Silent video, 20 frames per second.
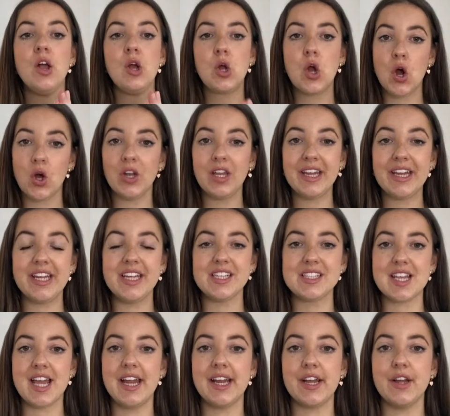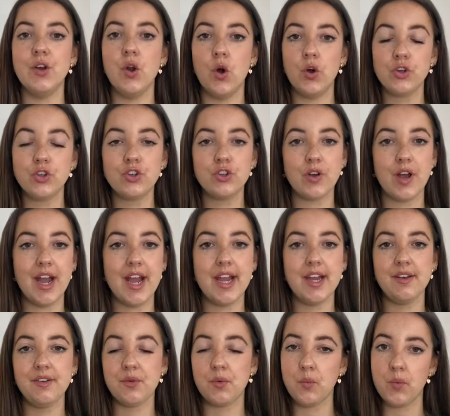Kollyy is like an
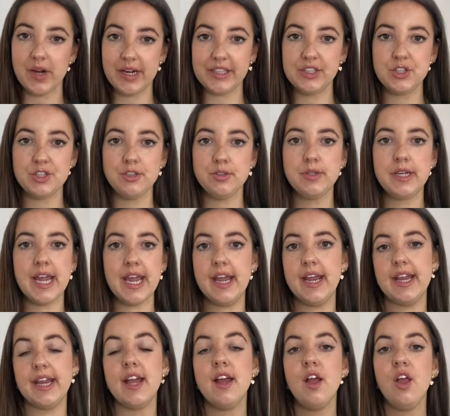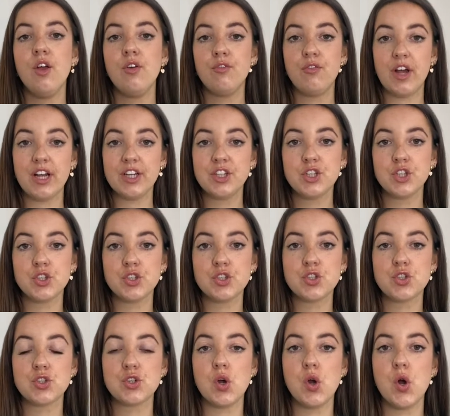on-trend Y2K fashion
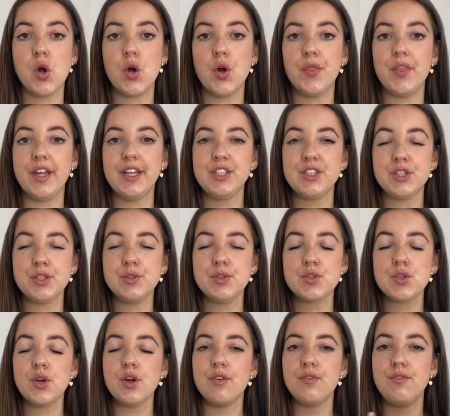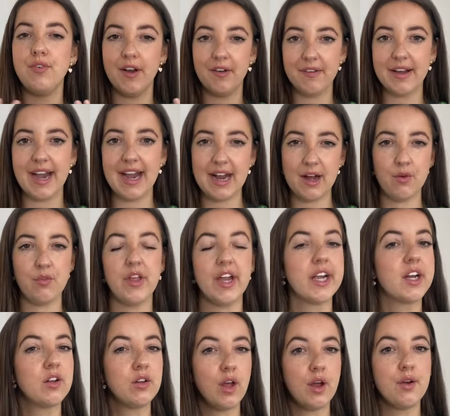store. They do sort of very out there
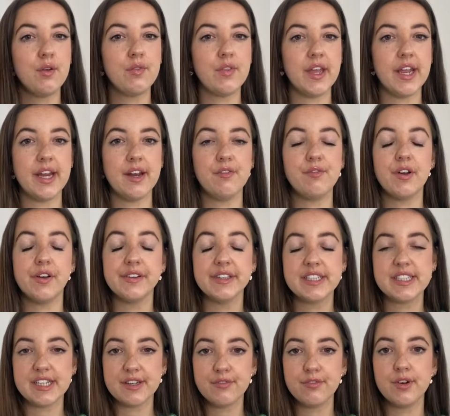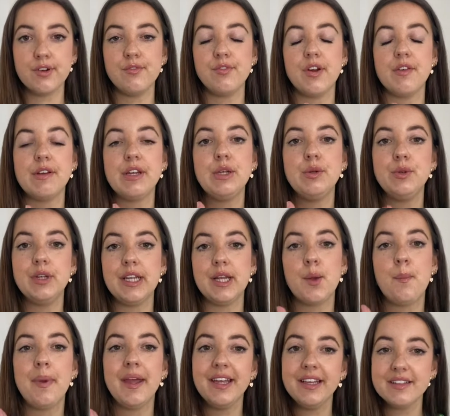clothing, very different, very unique
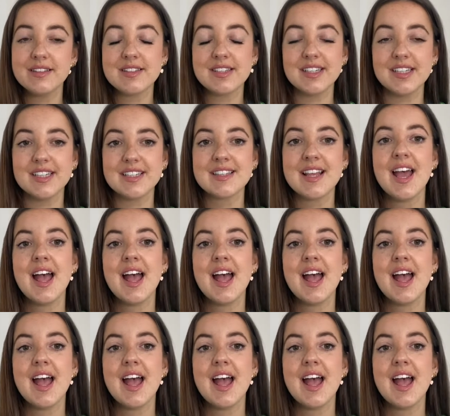pieces.